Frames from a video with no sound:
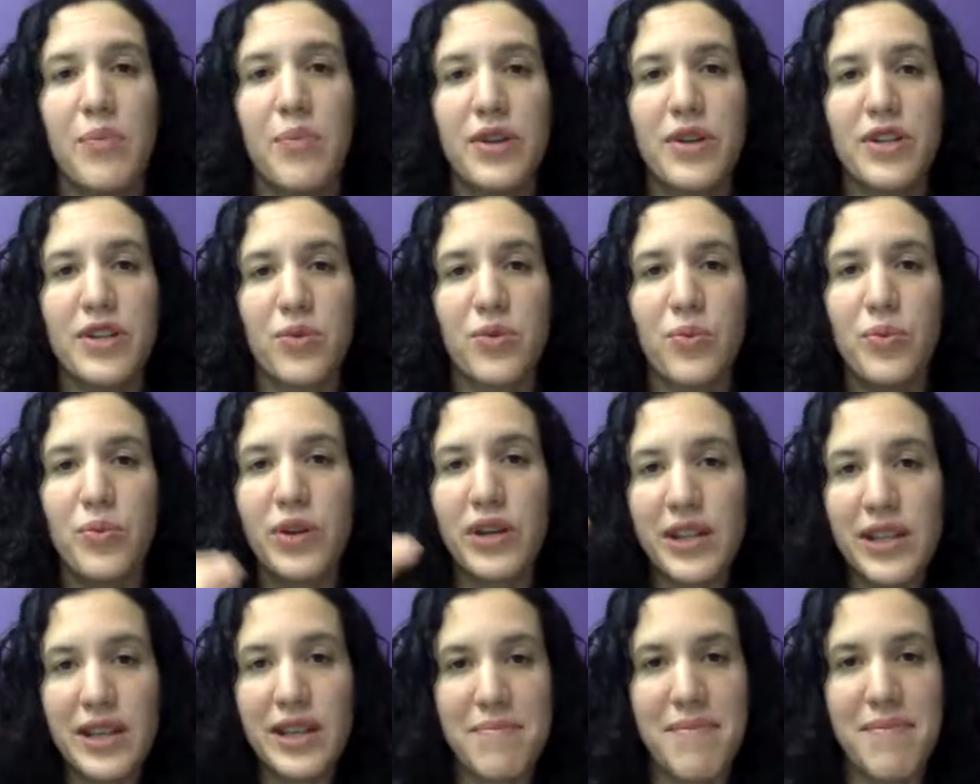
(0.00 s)
Uh, but
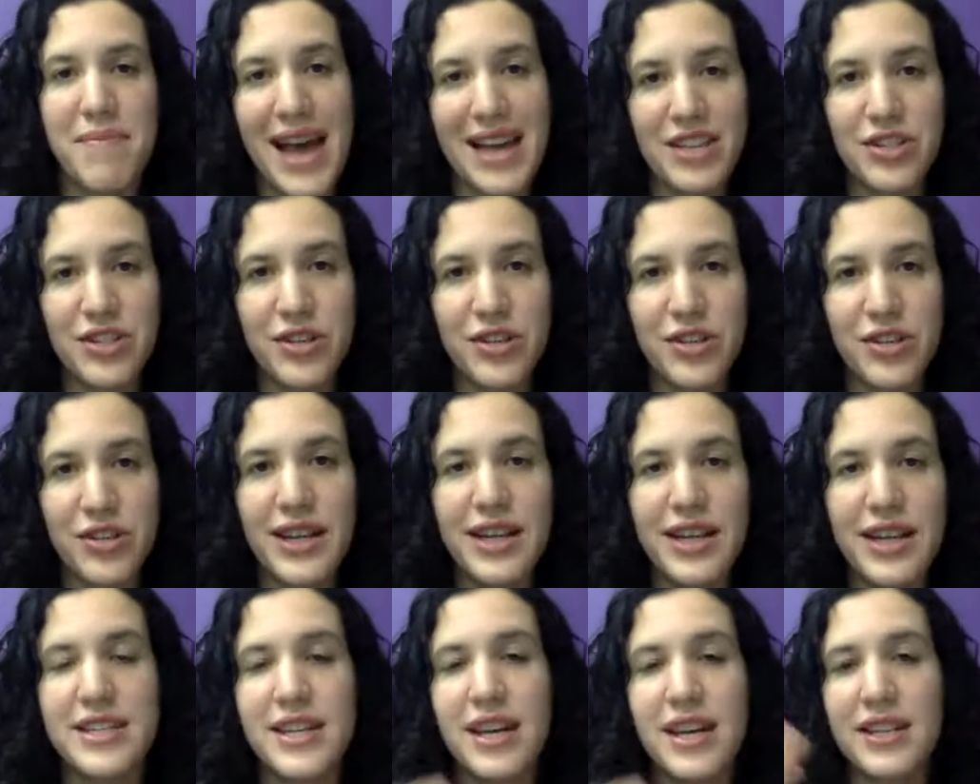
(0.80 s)
to really
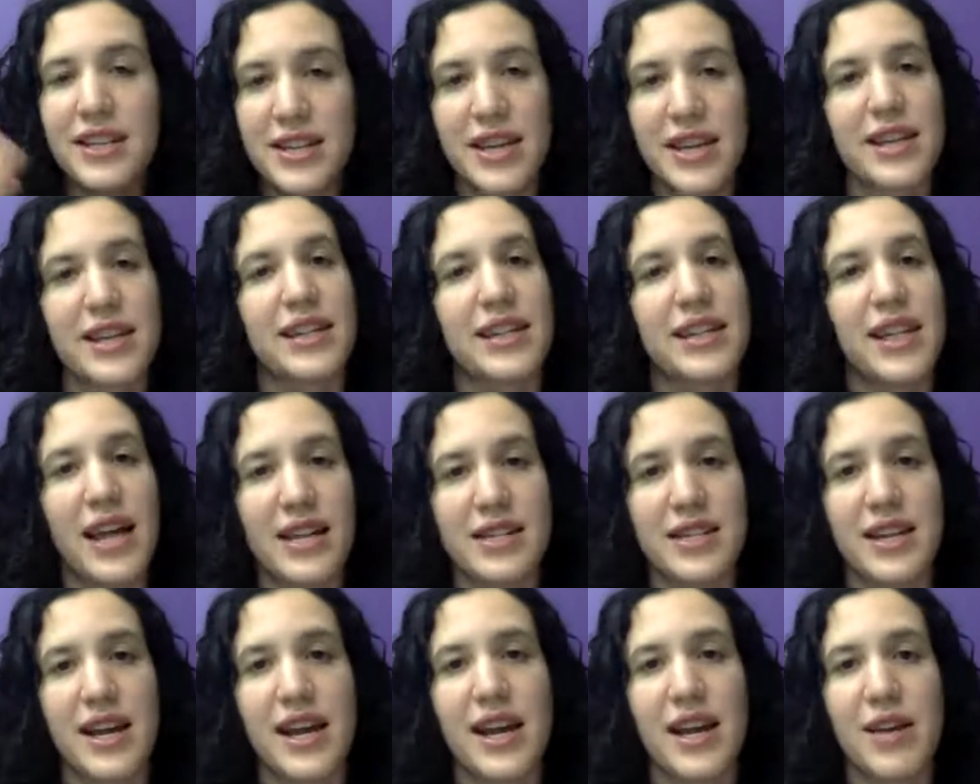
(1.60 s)
master it, it does
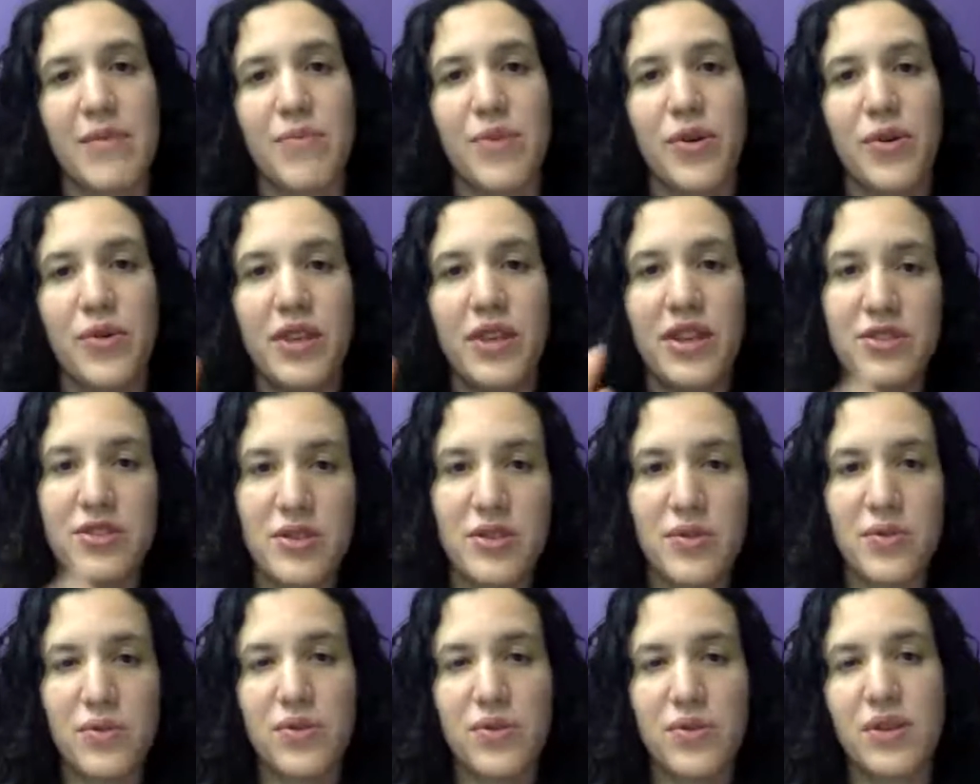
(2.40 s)
take a lot of time,
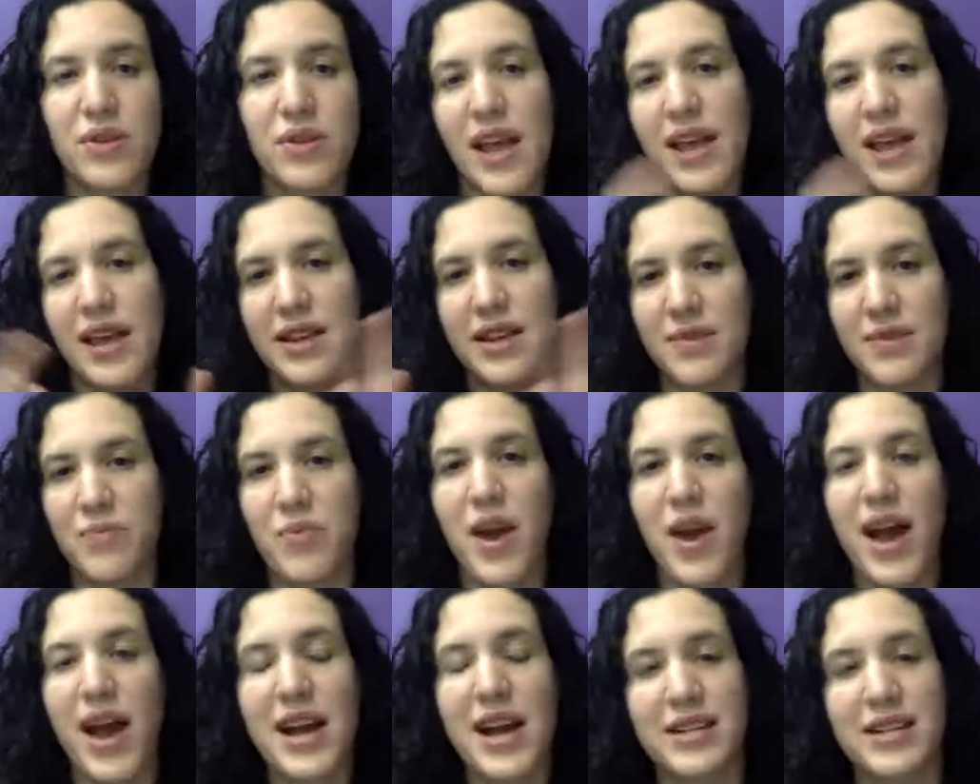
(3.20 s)
both in school
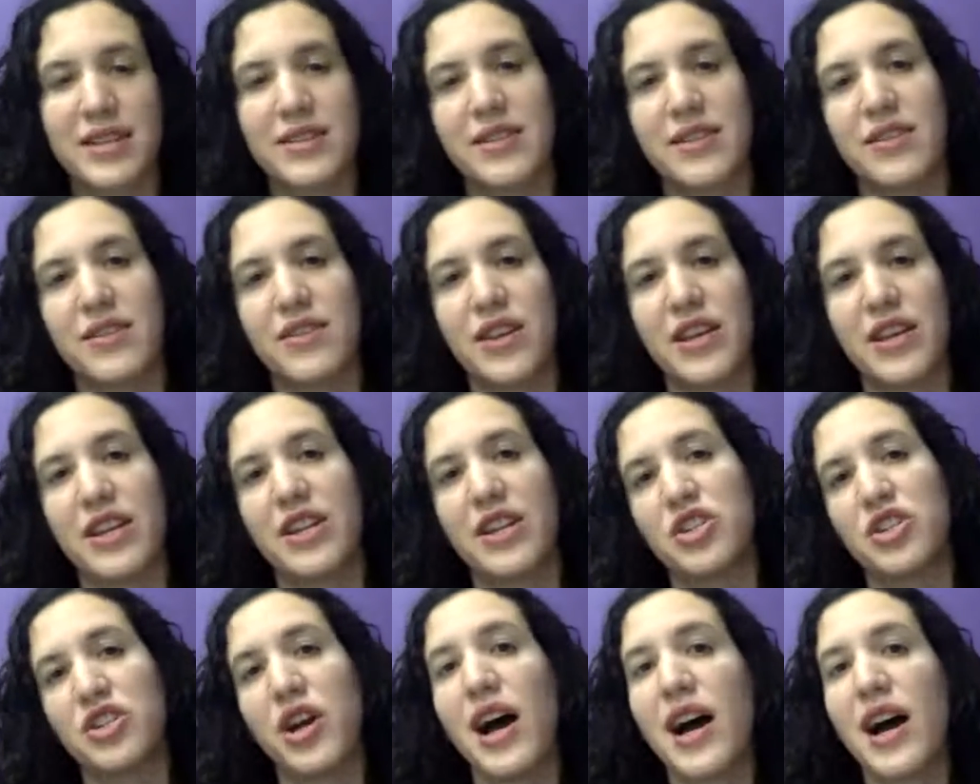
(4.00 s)
and in practice
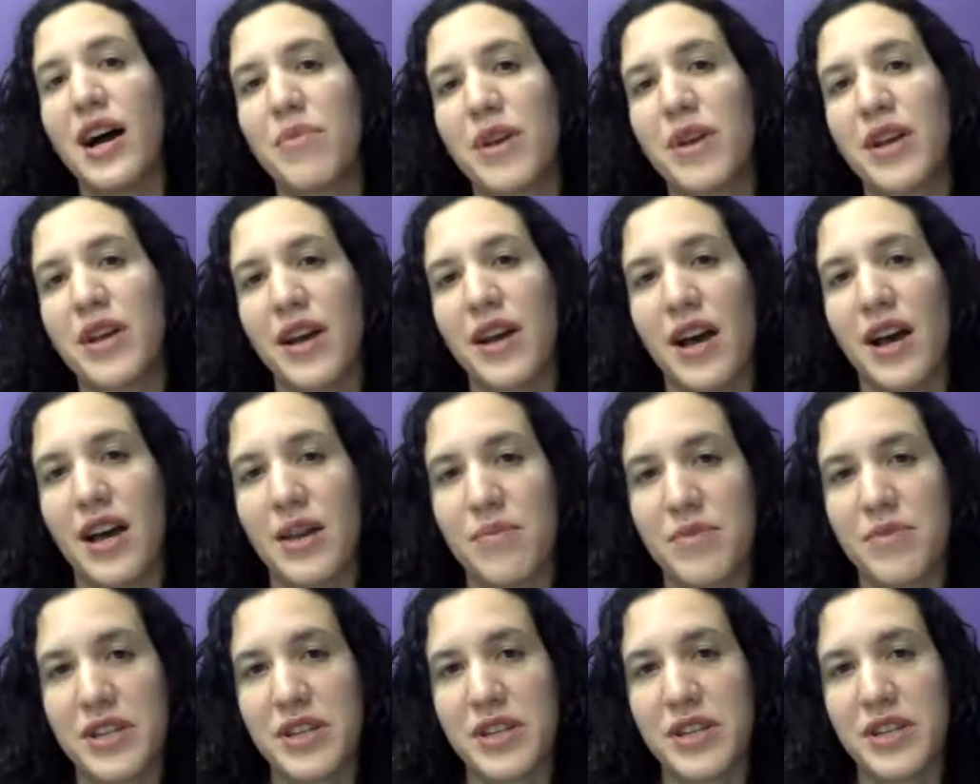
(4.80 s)
and in a job,
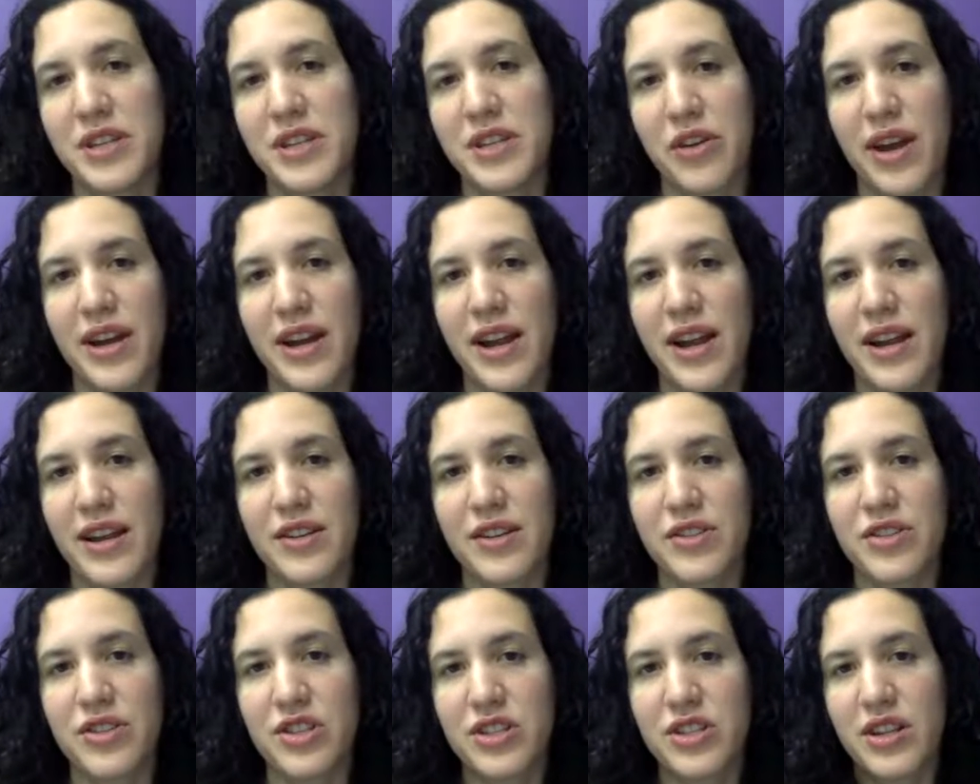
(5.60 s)
um, to grade
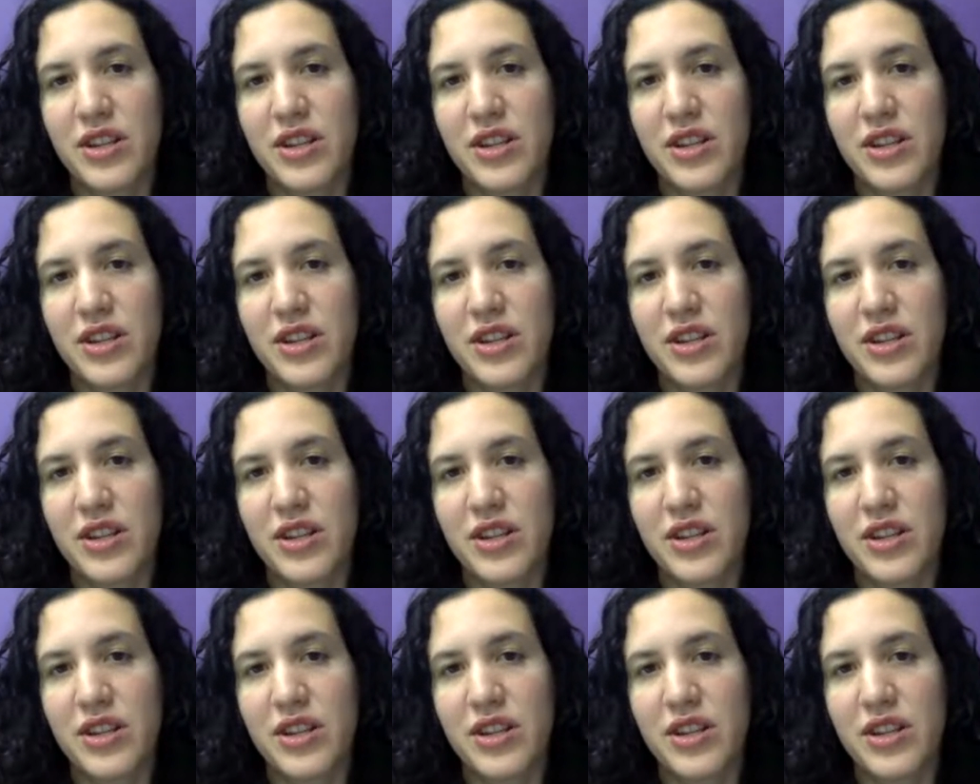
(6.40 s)
at it.